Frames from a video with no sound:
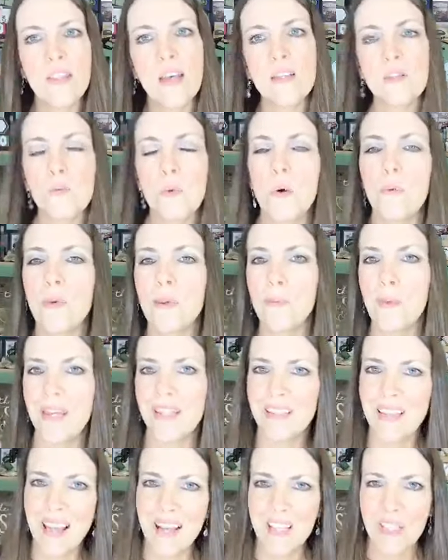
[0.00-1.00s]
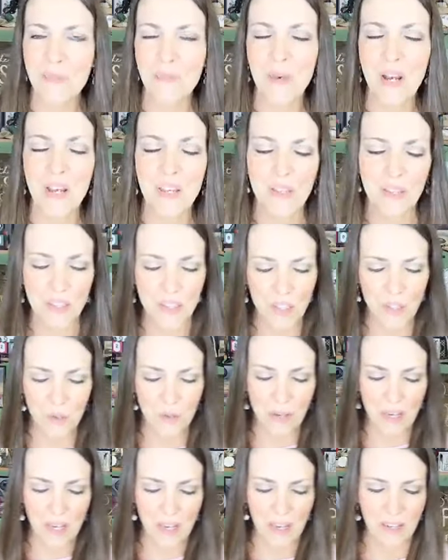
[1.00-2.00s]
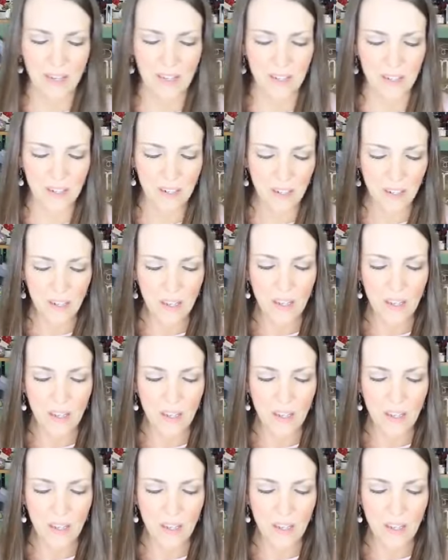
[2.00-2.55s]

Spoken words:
That's what we made last month. You can